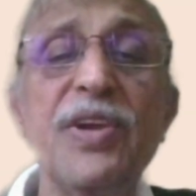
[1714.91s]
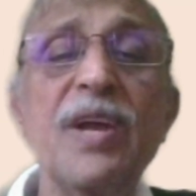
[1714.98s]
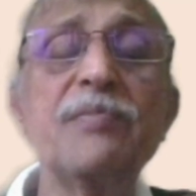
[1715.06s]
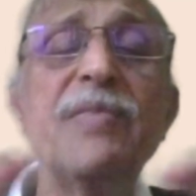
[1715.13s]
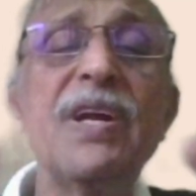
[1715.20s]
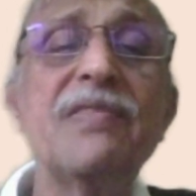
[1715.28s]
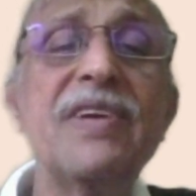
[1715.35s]

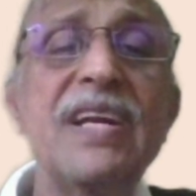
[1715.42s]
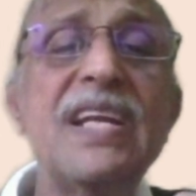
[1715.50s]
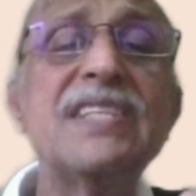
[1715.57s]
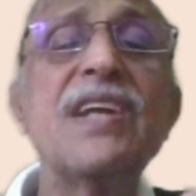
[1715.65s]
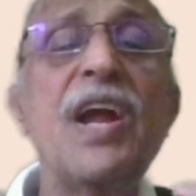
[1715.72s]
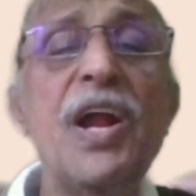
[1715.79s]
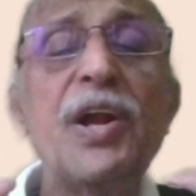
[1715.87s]
Number one
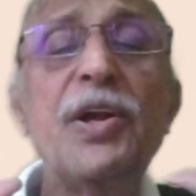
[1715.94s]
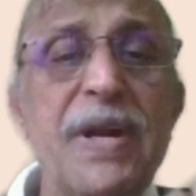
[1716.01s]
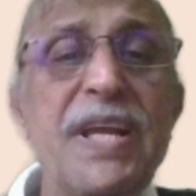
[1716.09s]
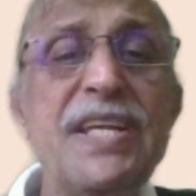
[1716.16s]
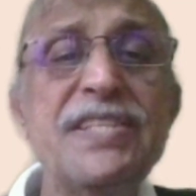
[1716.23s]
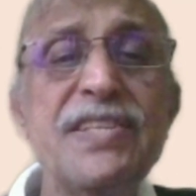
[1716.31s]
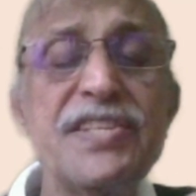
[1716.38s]
is
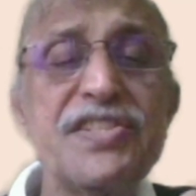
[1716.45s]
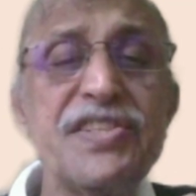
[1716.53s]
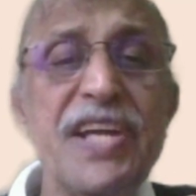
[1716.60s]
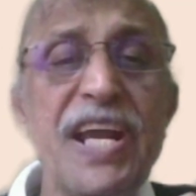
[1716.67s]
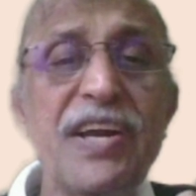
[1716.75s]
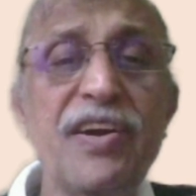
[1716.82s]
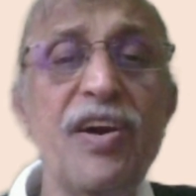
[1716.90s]
please
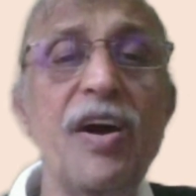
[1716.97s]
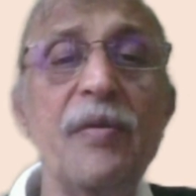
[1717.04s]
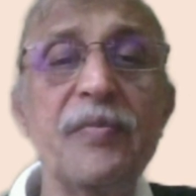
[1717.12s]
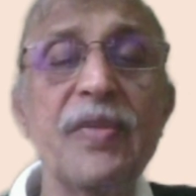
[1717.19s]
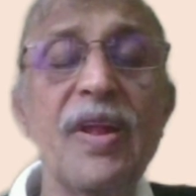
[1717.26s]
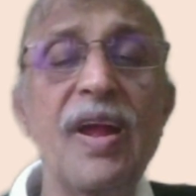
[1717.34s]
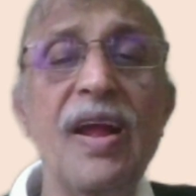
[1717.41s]
stay calm
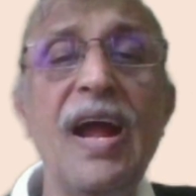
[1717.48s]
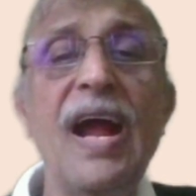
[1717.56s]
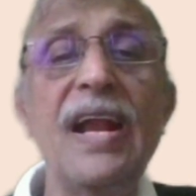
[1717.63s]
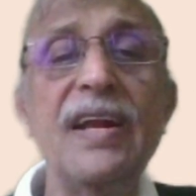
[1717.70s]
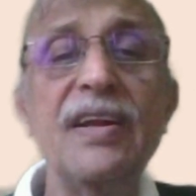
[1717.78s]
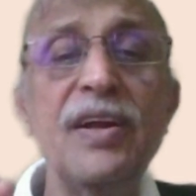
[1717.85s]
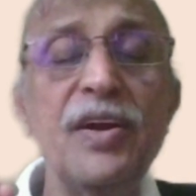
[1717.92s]

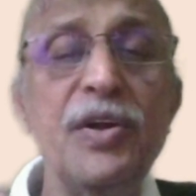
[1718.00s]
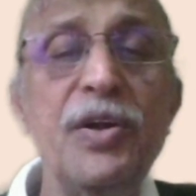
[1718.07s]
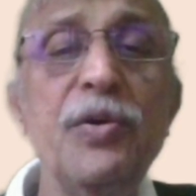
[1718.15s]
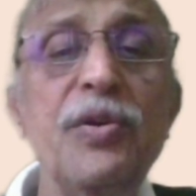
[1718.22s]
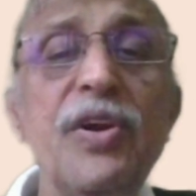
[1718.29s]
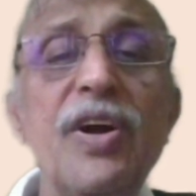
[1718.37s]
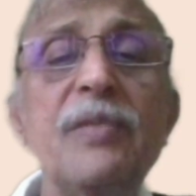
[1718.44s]
and
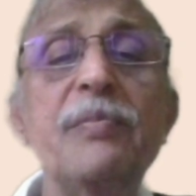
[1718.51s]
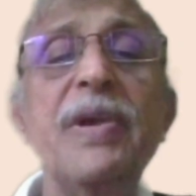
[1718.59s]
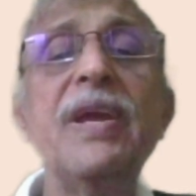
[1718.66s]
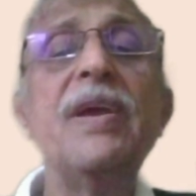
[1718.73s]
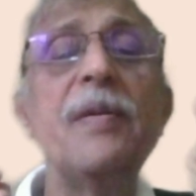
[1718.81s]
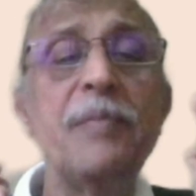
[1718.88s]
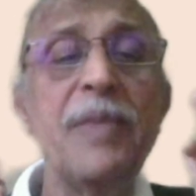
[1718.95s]
do not
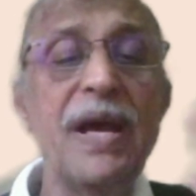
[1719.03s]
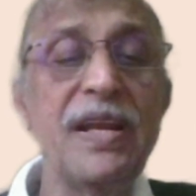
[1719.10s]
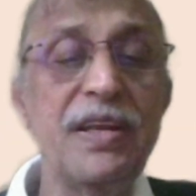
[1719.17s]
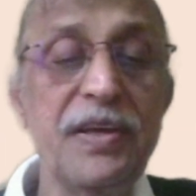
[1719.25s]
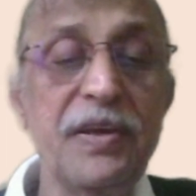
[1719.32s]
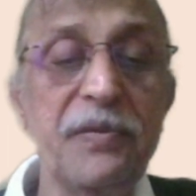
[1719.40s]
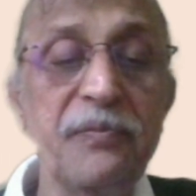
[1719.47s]
be
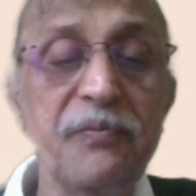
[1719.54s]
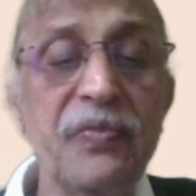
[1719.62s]
panicky.